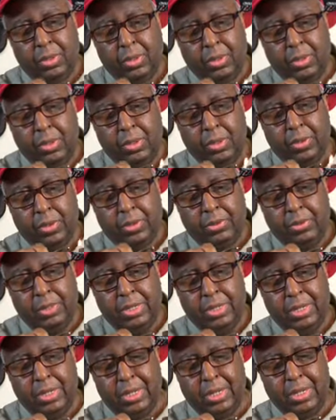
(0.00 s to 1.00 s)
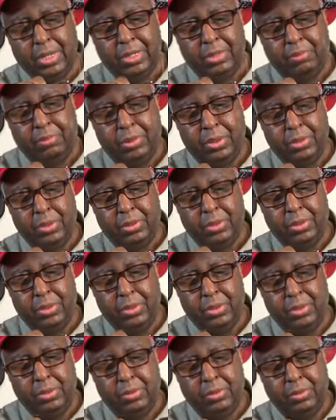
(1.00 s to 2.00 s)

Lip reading: And you always want to get a nice burn on it.